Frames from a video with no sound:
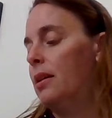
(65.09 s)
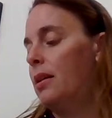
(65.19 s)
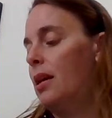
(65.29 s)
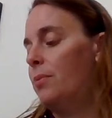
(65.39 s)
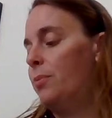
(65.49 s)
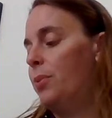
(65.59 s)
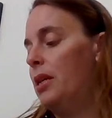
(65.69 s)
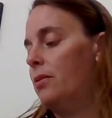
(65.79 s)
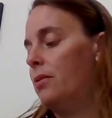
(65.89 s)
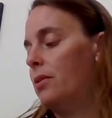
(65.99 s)
Captain
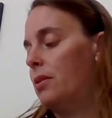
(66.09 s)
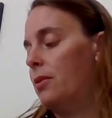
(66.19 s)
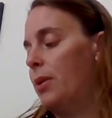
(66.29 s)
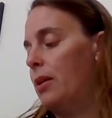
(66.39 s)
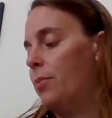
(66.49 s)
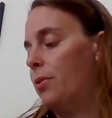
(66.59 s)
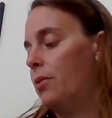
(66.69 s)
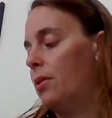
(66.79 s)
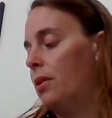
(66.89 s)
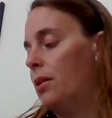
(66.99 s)
Pete looks at the paper.
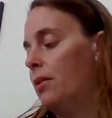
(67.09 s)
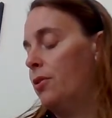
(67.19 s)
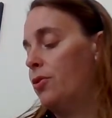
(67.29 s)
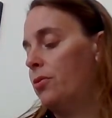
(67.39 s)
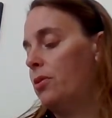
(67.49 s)
There's a